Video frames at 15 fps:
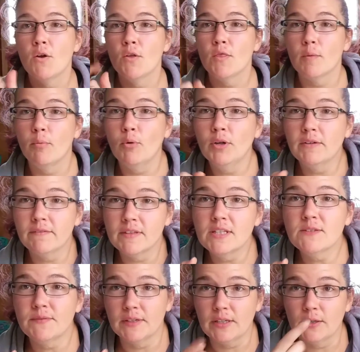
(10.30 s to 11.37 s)
The point of
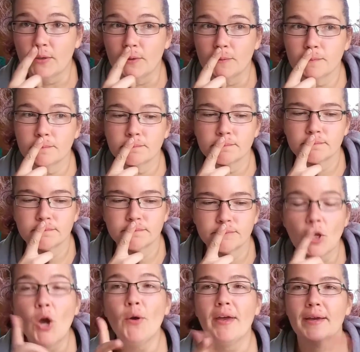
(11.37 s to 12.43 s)
this video.
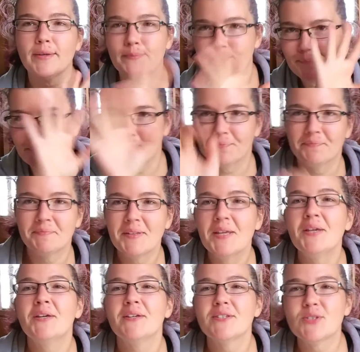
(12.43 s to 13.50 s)
Oh yeah.
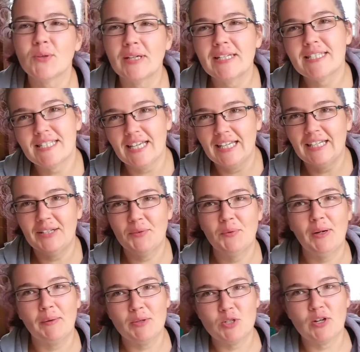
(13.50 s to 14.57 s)
So I decided when
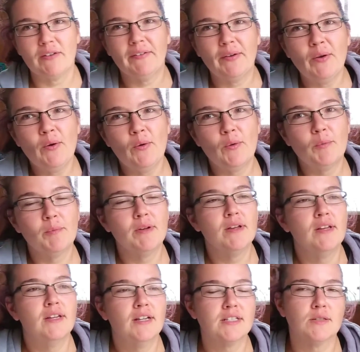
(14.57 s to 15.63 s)
I was driving home,
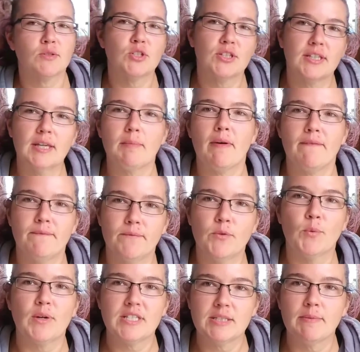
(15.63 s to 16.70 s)
because I was looking at the
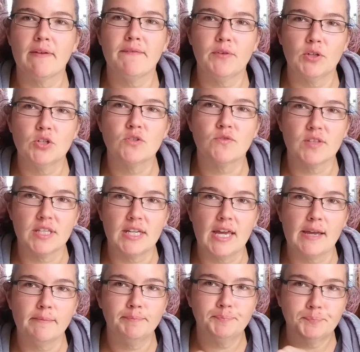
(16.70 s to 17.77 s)
rest of my footage for the
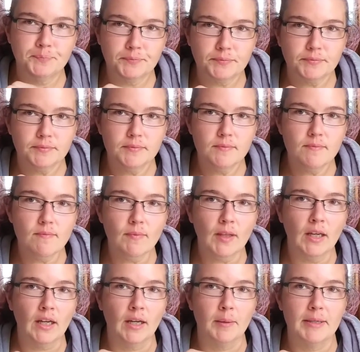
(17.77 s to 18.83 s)
day,
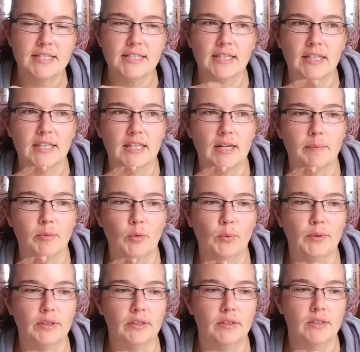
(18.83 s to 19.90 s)
I decided that I'm
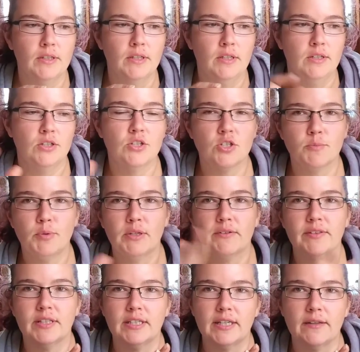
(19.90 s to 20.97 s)
going to just put
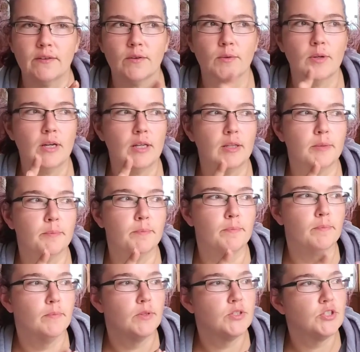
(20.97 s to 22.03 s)
everything together. The
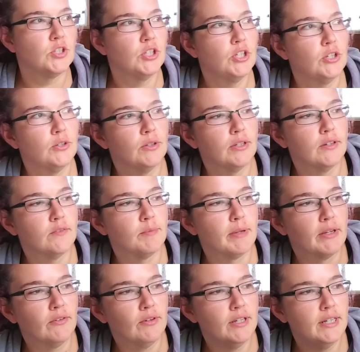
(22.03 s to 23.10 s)
securing of my
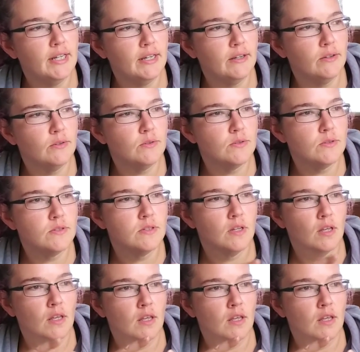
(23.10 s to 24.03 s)
greenhouse